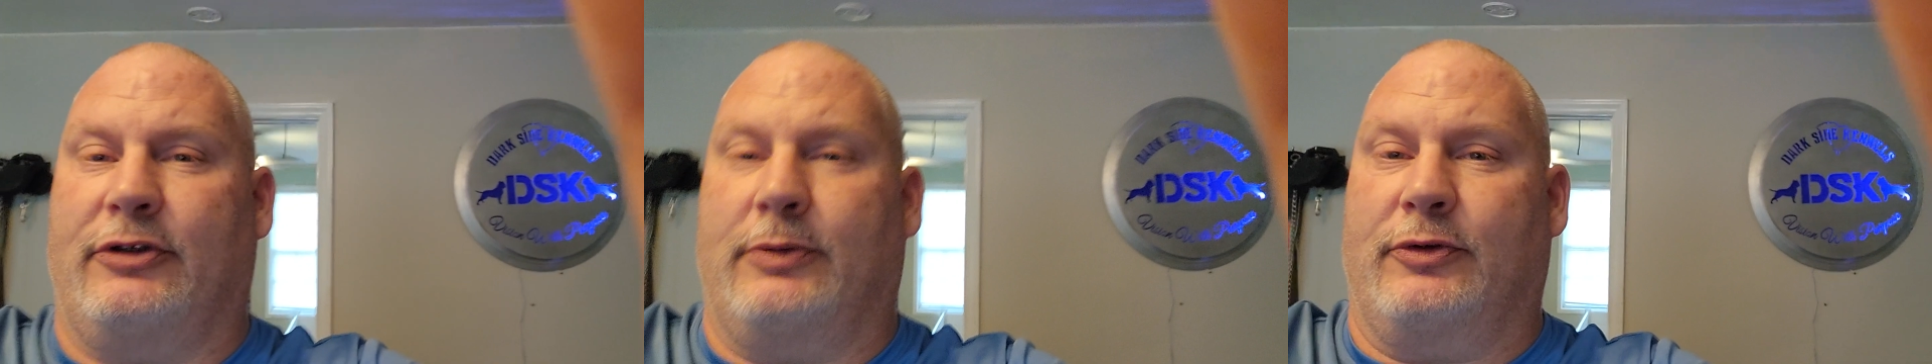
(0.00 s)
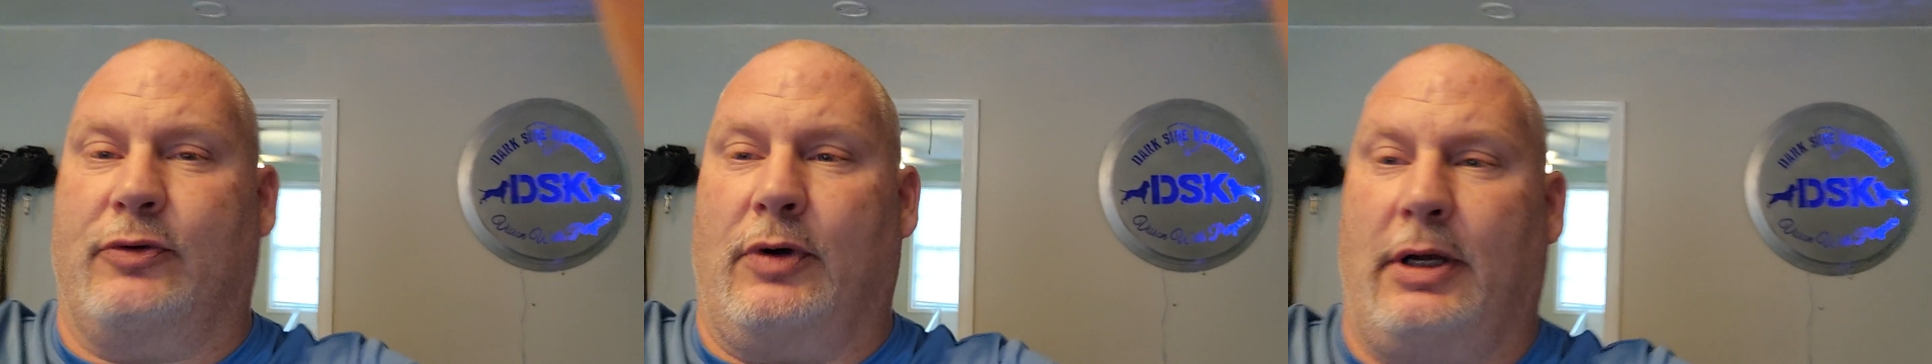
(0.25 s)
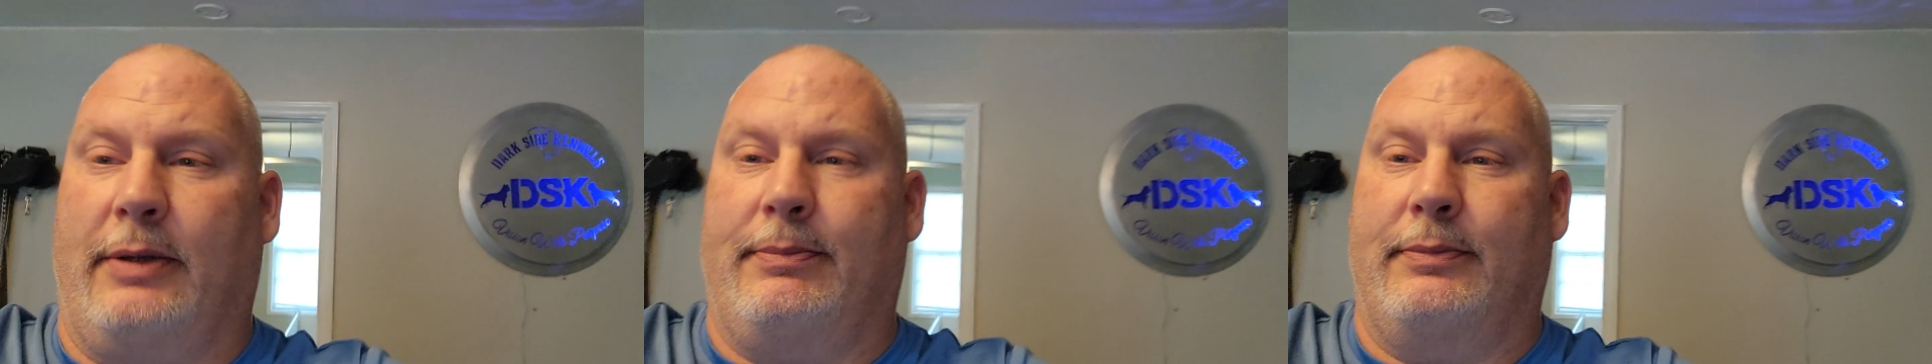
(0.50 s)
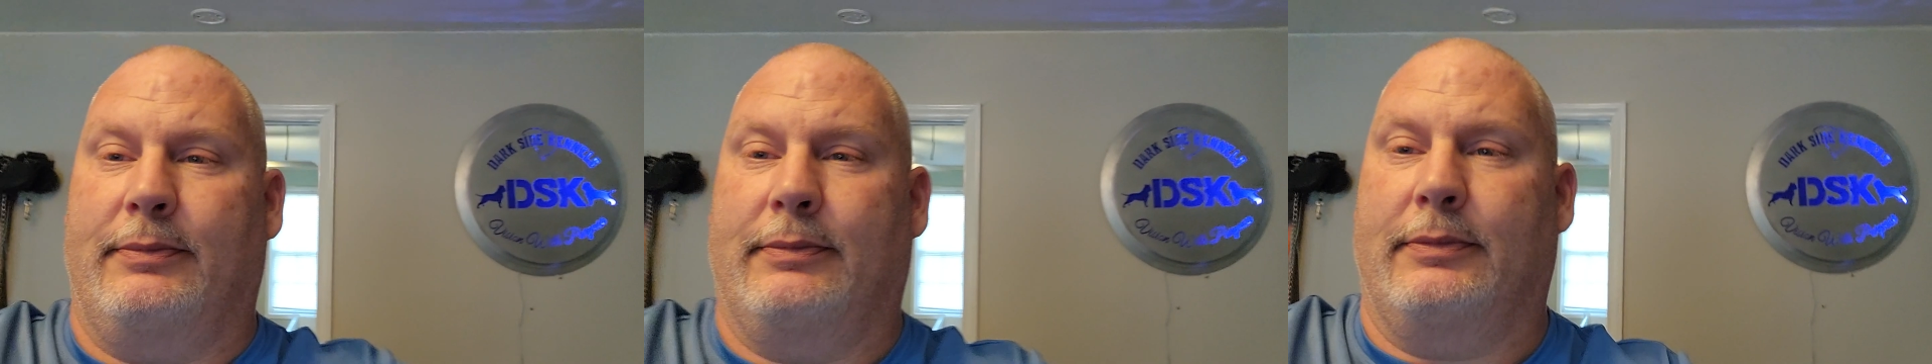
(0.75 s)

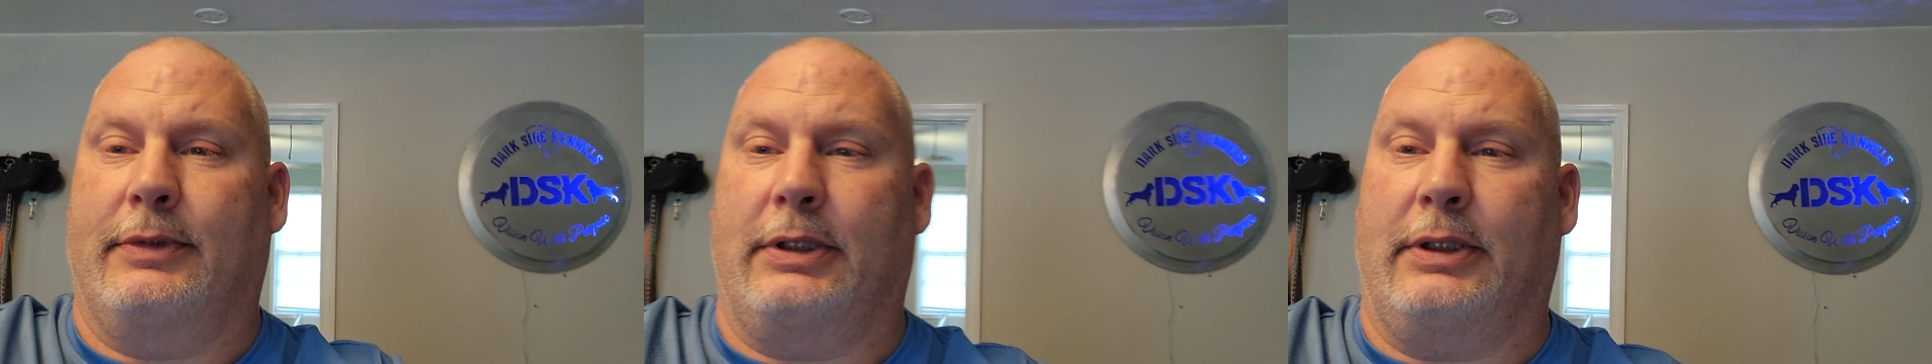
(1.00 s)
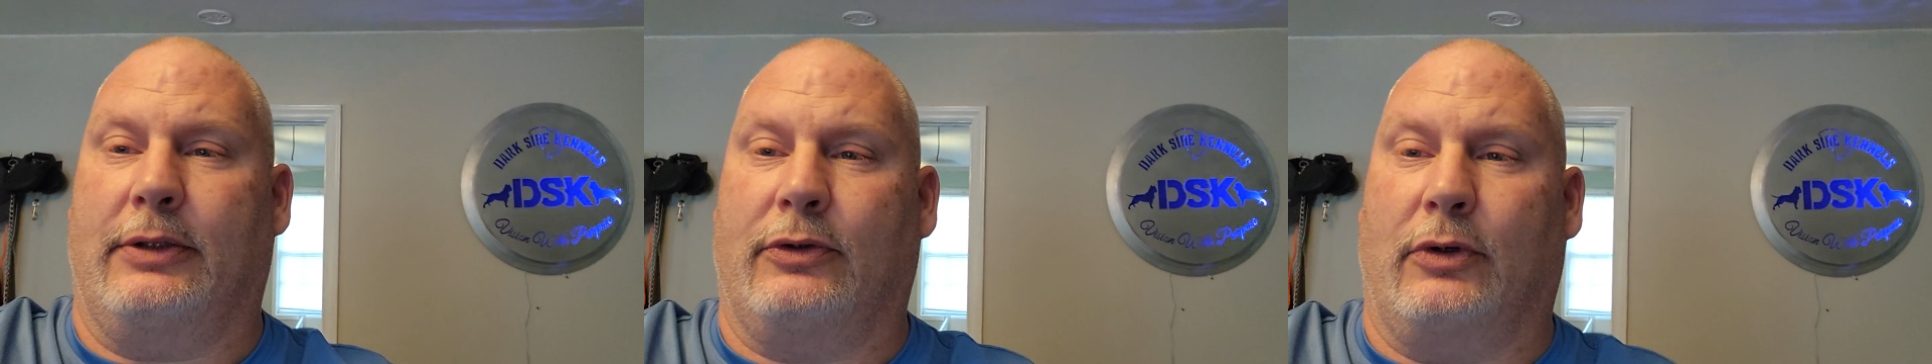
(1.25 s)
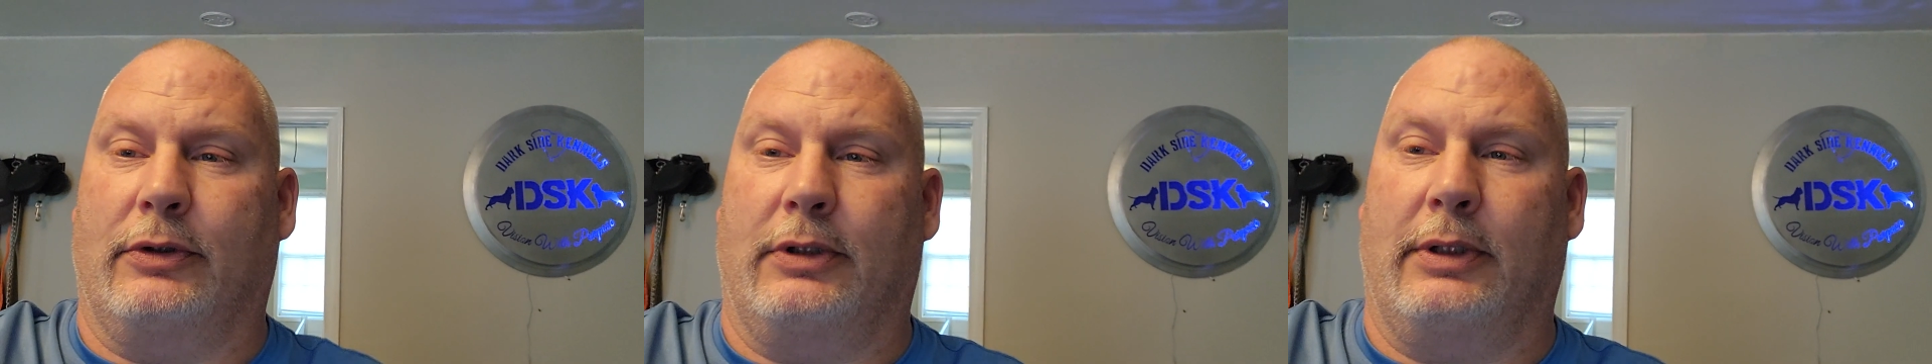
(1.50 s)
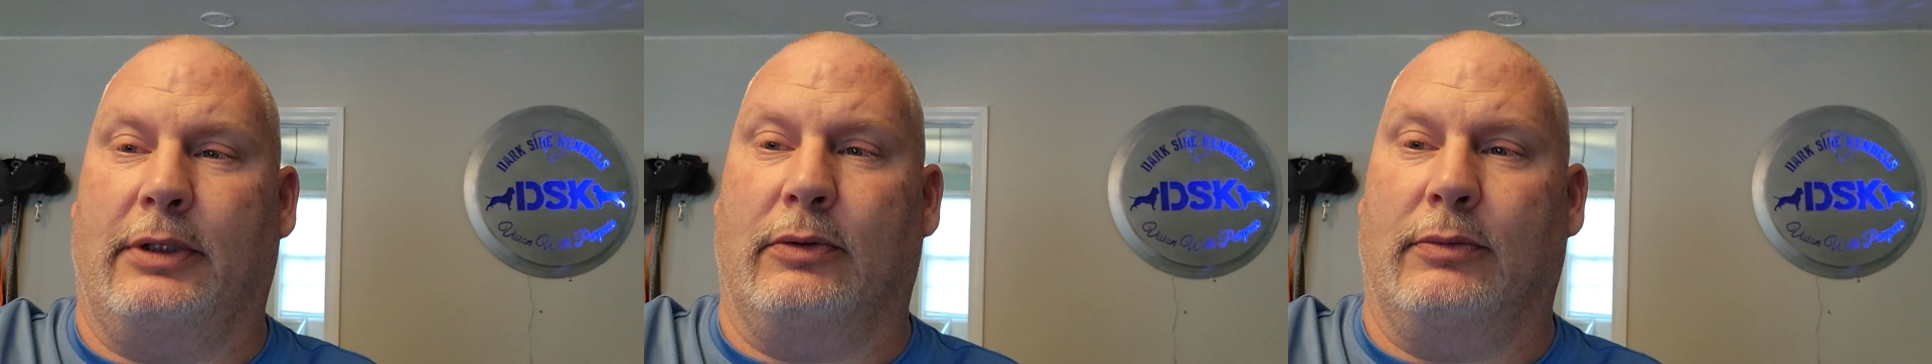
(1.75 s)
subscribe, and I'll talk to
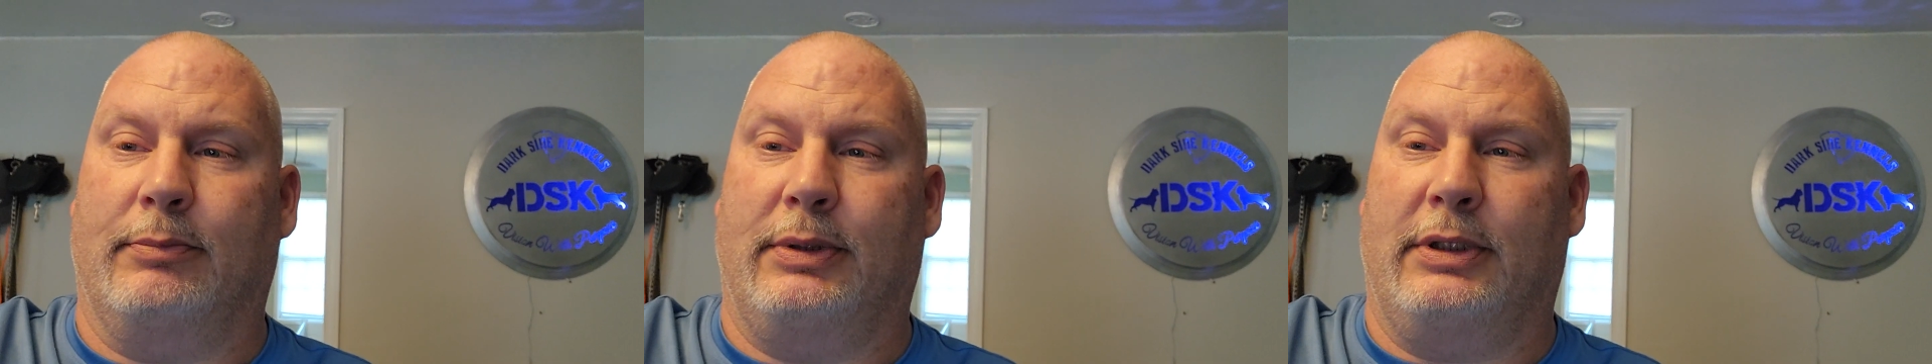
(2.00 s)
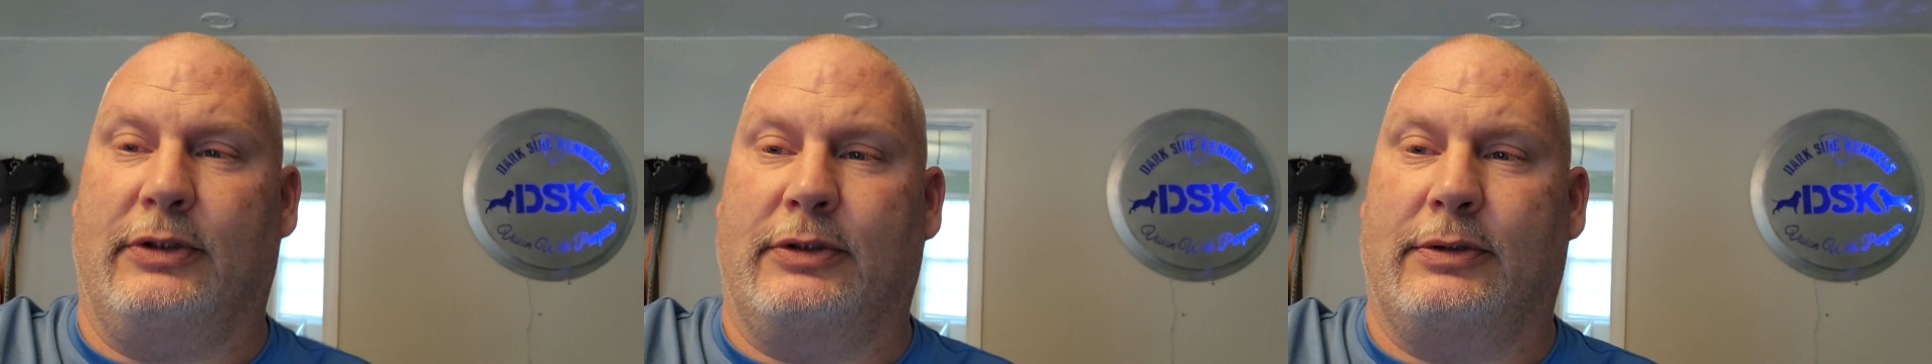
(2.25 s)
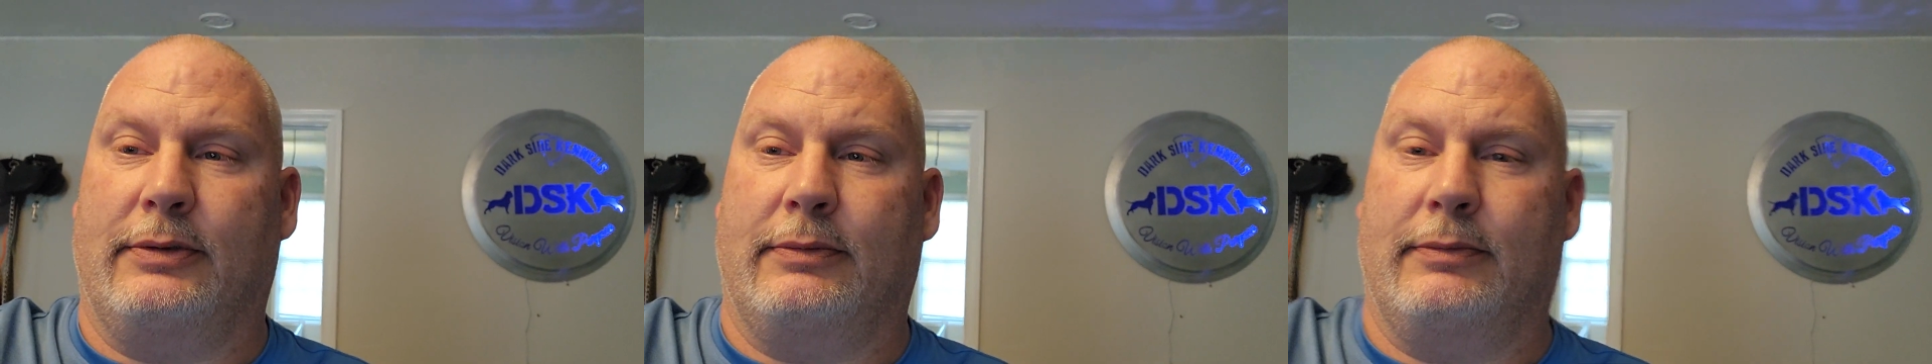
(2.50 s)
you later. Peace.